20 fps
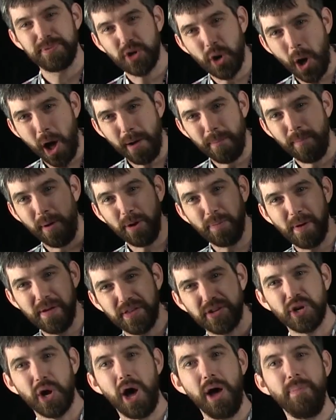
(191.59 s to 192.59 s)
to multiply the
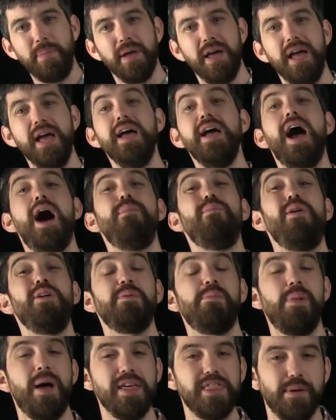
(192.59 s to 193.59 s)
top and
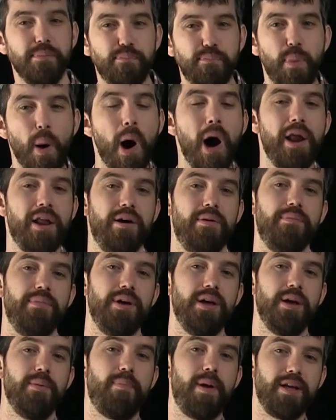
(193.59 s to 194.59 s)
multiply the
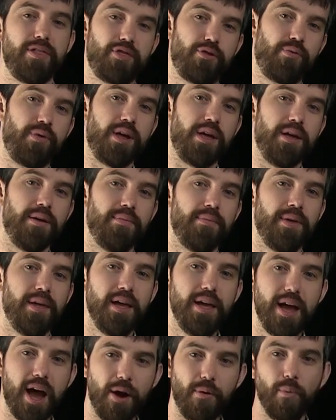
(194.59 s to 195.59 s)
bottom by 3.
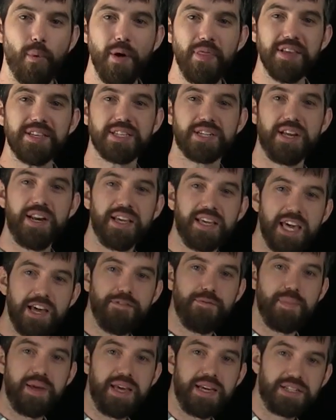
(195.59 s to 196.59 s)
And what this is going to give
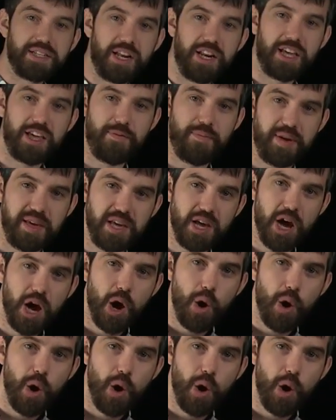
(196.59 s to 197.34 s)
me is going to give me